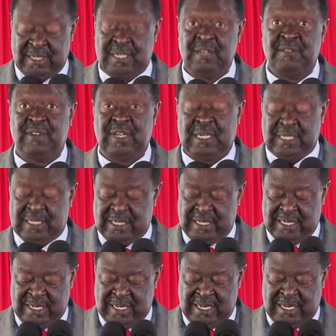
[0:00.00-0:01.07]
TVET
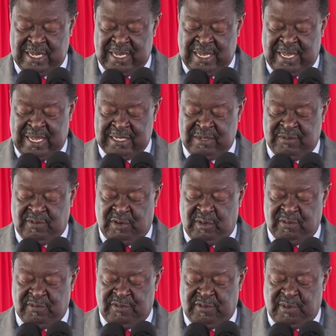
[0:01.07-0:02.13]
has
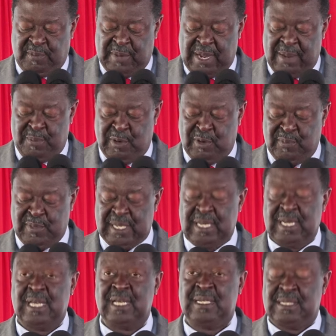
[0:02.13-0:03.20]
evolved from humble
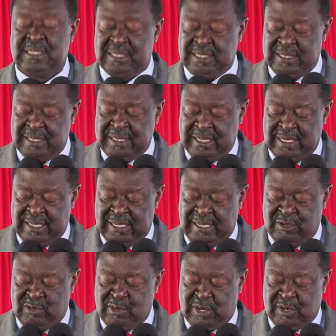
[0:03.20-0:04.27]
beginnings
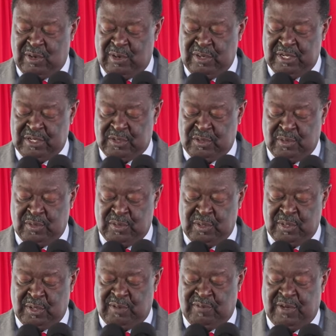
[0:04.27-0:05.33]
into a cornerstone
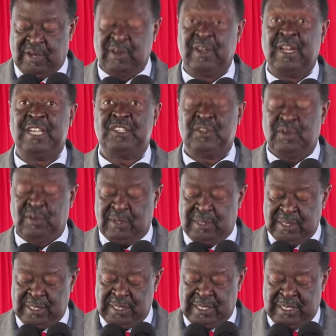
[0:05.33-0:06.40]
of our national
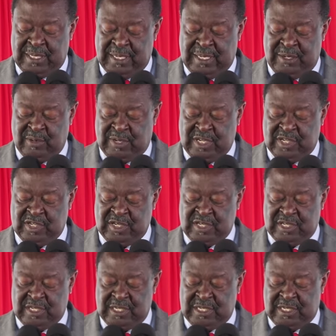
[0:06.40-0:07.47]
education
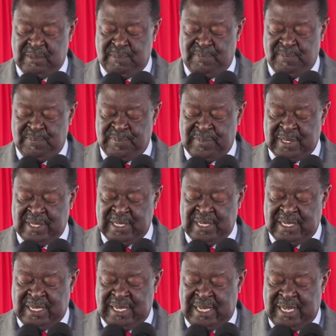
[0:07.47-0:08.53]
system
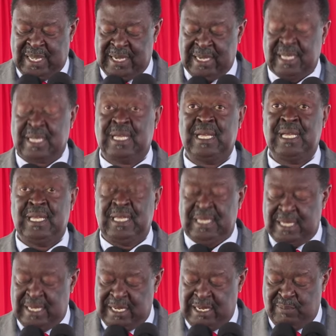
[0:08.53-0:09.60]
and a key
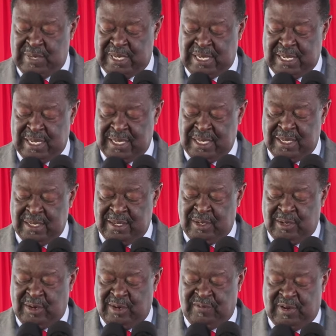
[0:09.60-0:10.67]
enabler
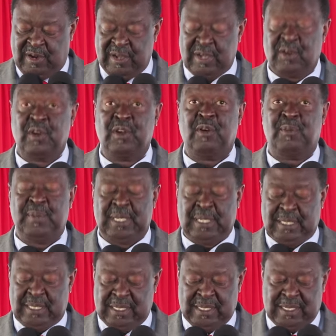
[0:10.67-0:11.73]
of our economic
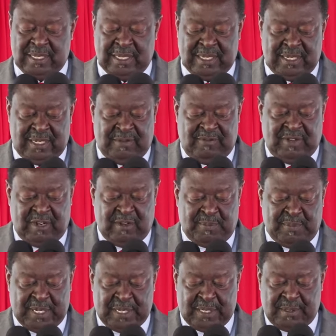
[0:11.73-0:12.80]

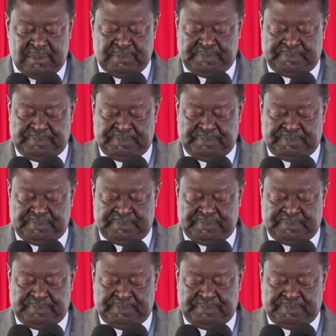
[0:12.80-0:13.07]
development.